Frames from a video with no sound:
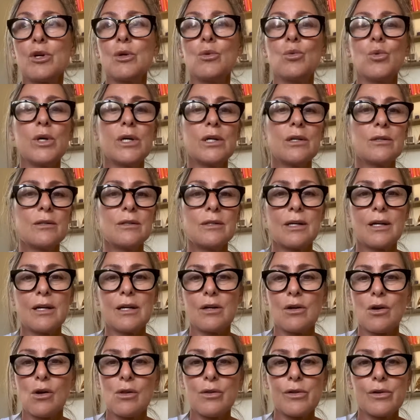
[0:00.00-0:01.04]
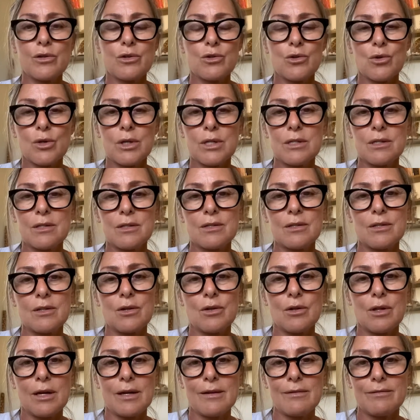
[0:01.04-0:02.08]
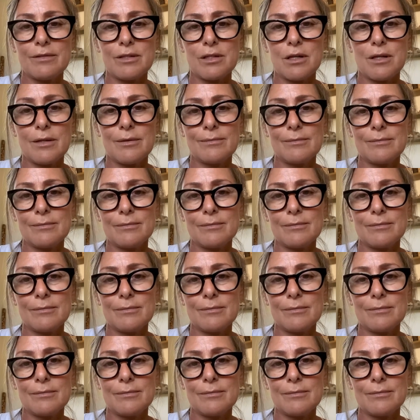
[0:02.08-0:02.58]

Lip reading: will and all their choices in their lifetime.